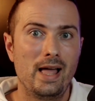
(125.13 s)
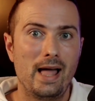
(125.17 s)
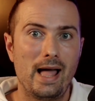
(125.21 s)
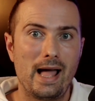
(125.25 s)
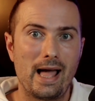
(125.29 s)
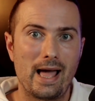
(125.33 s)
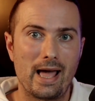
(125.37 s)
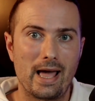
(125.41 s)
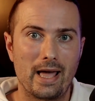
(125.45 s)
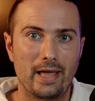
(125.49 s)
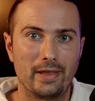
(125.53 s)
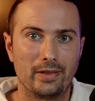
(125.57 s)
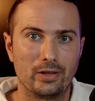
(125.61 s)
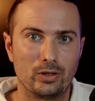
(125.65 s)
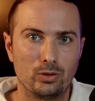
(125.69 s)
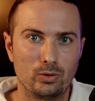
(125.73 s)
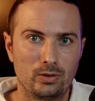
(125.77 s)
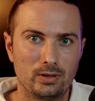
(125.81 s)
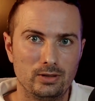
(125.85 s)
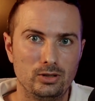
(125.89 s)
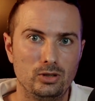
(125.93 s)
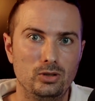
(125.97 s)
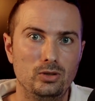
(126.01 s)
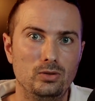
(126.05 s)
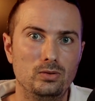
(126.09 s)
and you
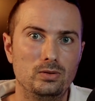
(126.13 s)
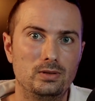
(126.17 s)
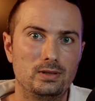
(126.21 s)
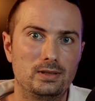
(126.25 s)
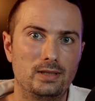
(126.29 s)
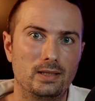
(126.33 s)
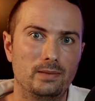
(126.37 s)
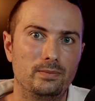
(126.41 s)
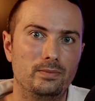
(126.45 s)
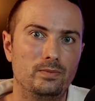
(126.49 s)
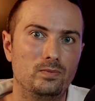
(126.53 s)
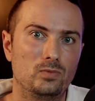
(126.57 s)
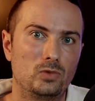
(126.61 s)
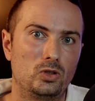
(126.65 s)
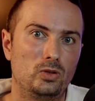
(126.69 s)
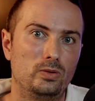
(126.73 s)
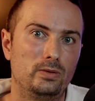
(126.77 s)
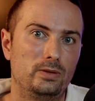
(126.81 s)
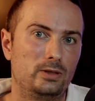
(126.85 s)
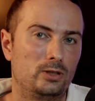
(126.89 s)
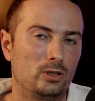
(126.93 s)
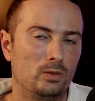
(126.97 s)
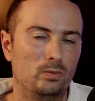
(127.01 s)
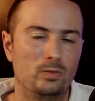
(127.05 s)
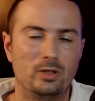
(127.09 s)
can use them to
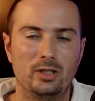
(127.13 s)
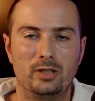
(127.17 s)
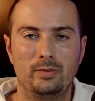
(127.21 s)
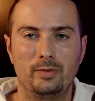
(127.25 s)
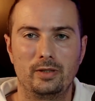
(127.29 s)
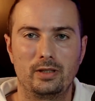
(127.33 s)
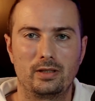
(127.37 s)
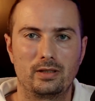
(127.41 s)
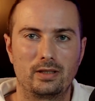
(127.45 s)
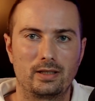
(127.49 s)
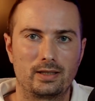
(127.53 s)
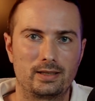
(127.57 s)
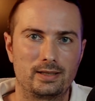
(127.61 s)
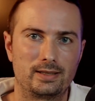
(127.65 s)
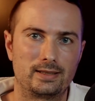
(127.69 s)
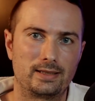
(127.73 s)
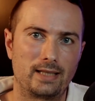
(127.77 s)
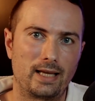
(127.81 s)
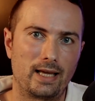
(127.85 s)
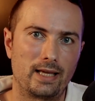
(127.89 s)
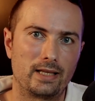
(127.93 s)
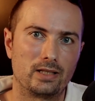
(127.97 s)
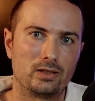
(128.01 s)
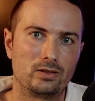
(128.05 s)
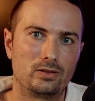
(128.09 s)
some limited
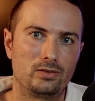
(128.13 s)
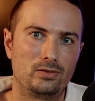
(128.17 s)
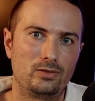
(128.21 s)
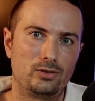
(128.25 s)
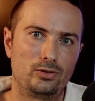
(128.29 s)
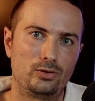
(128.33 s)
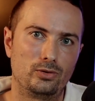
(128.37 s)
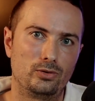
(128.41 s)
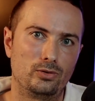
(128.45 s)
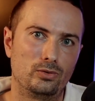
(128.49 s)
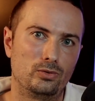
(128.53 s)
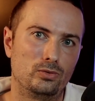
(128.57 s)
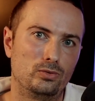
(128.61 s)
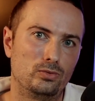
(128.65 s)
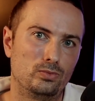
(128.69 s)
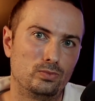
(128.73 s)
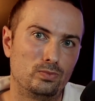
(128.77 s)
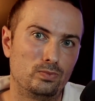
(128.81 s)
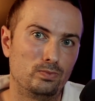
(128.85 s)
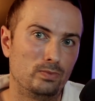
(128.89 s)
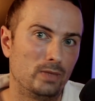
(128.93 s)
extent to